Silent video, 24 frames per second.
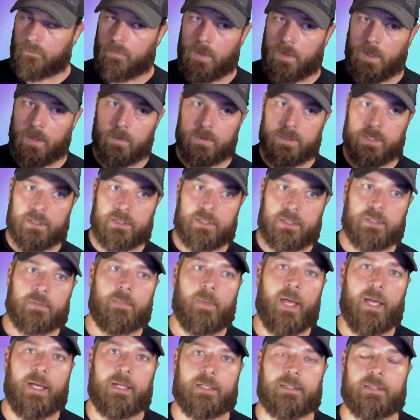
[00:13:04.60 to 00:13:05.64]
which I just
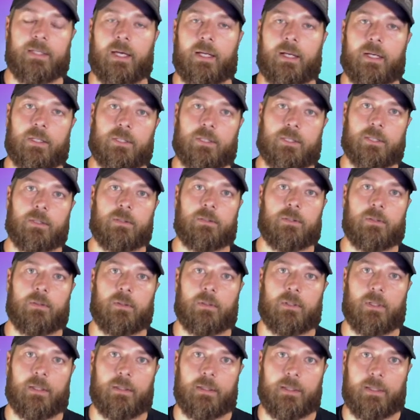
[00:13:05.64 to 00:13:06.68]
maxed out. I showed you
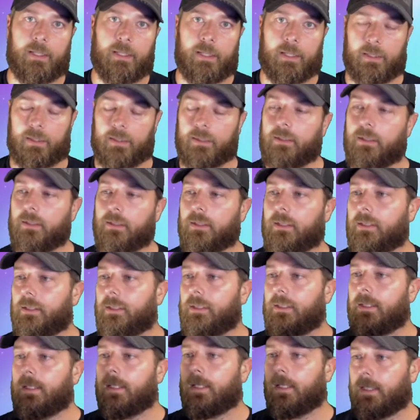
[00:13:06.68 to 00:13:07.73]
the other day.
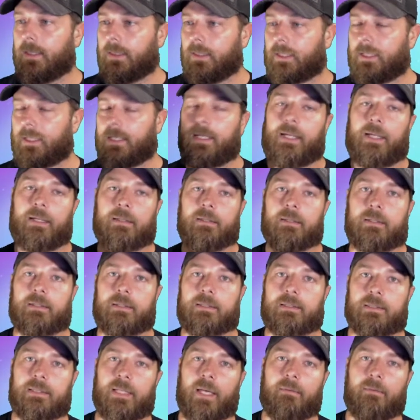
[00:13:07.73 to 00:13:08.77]
And look at it,
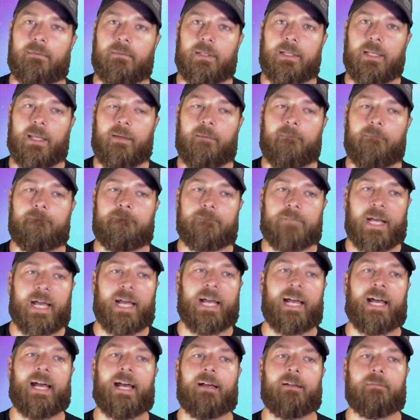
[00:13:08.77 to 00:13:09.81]

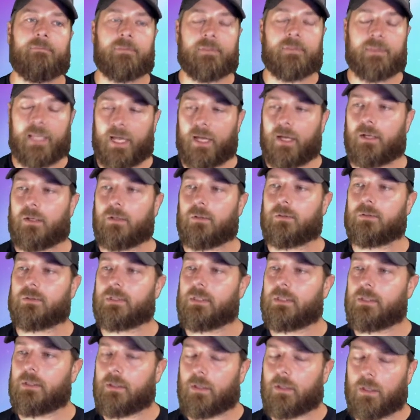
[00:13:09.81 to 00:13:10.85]

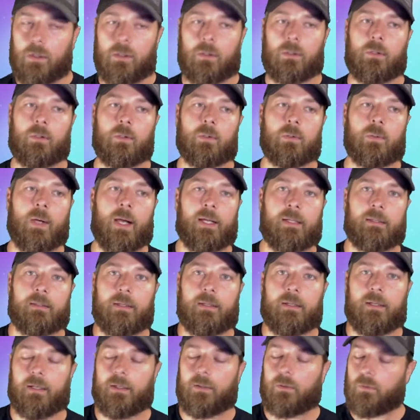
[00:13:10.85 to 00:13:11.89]
75,000 gold right
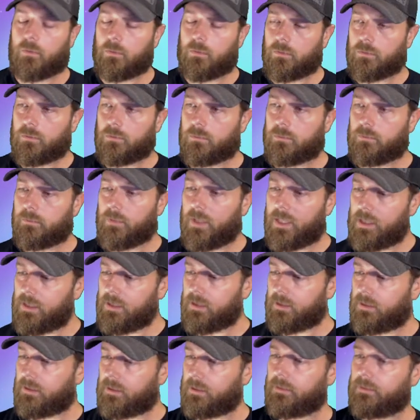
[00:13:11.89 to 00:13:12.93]
there.
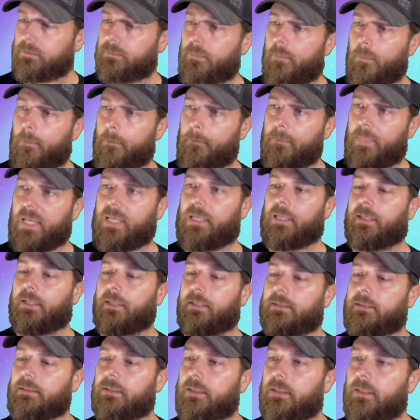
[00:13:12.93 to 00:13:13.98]
Ooh-wee, man.
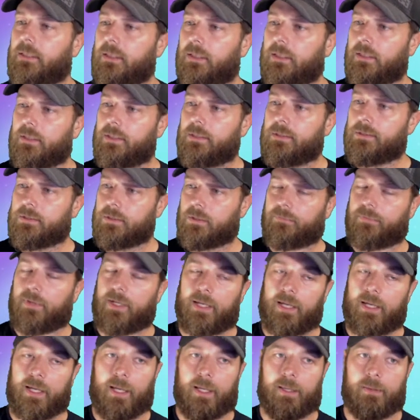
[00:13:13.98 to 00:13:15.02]
So if
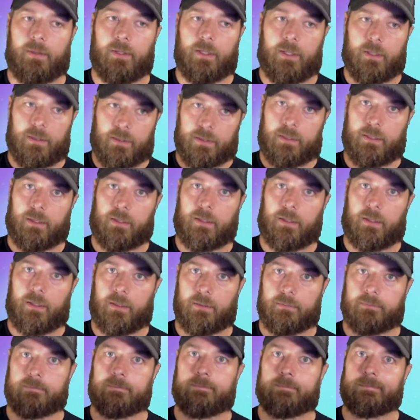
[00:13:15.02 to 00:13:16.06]
I'd have had the other
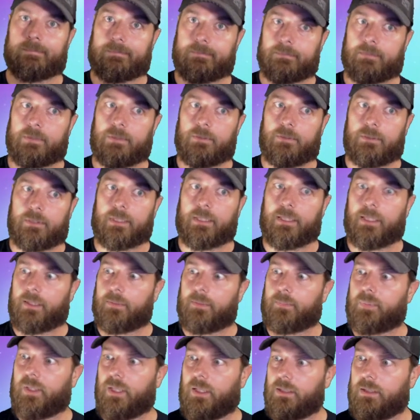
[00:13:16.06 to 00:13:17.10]
card, you're looking
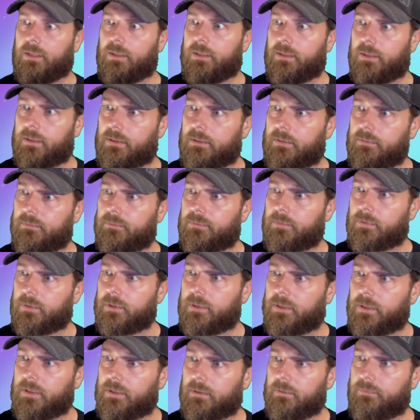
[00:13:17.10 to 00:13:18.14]
at probably 140,
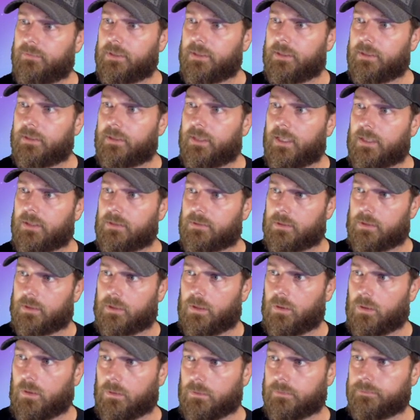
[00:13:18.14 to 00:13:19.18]
150,000
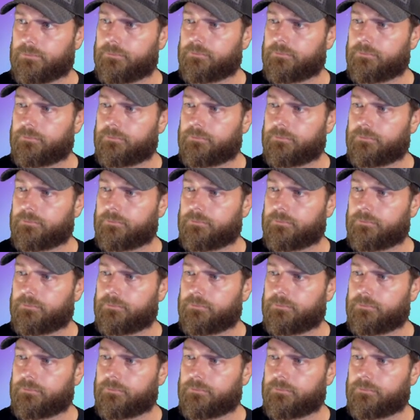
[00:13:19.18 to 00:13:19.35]
gold.